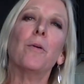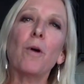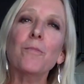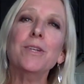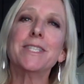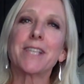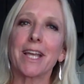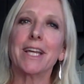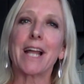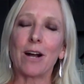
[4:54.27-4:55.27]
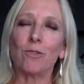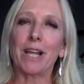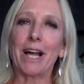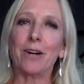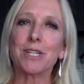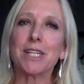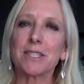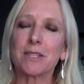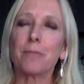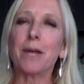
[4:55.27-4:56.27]
but when we say it out
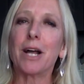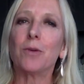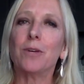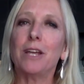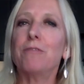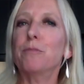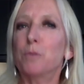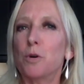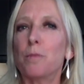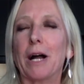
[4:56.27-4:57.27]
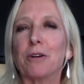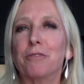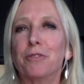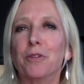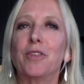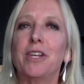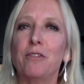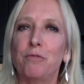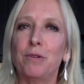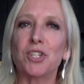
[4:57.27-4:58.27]
loud, it's somehow even more powerful
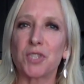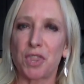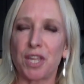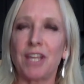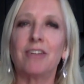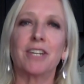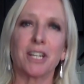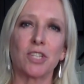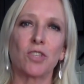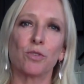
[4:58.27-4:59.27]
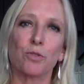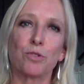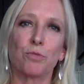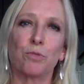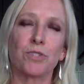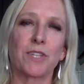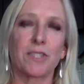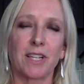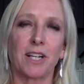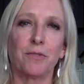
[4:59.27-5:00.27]
than if we just think a nice thought
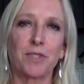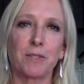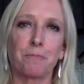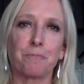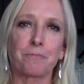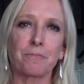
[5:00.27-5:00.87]
towards ourselves.